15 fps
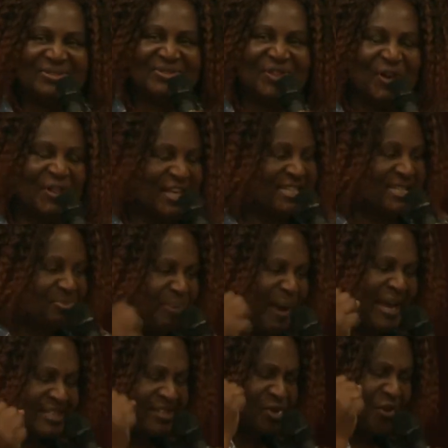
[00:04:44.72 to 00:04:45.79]
For the
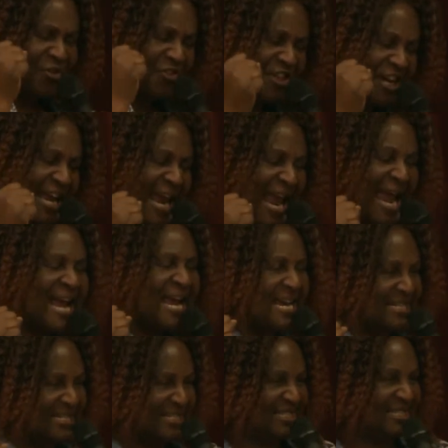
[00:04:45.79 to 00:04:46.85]
space of 3
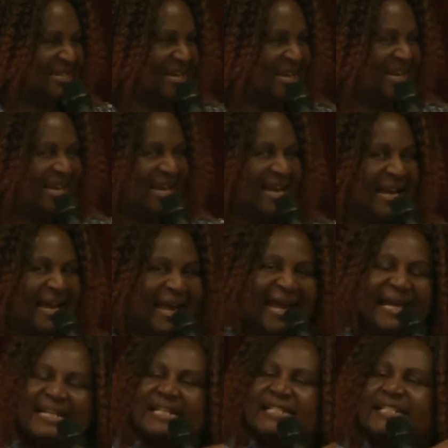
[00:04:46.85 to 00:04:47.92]
years.
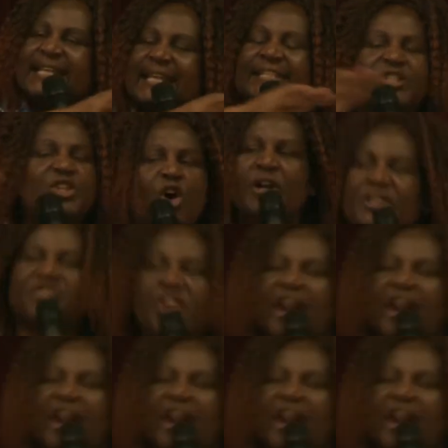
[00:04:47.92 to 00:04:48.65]
And it did not